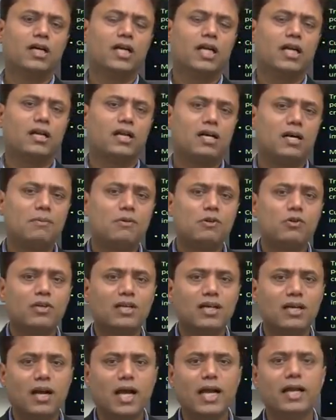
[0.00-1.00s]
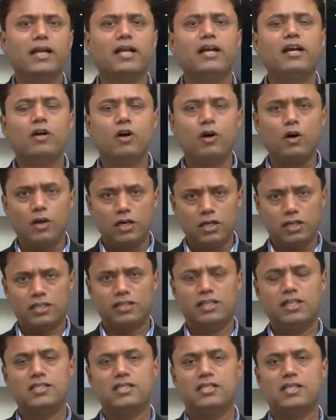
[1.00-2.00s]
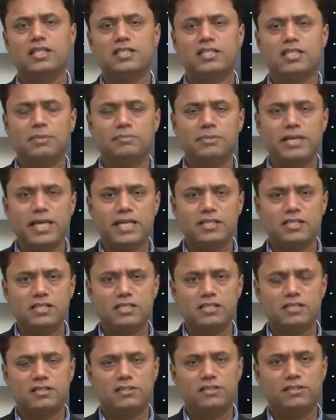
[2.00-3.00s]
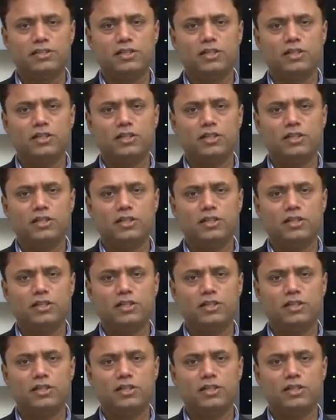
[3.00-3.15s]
It will come to a grinding halt in some cases.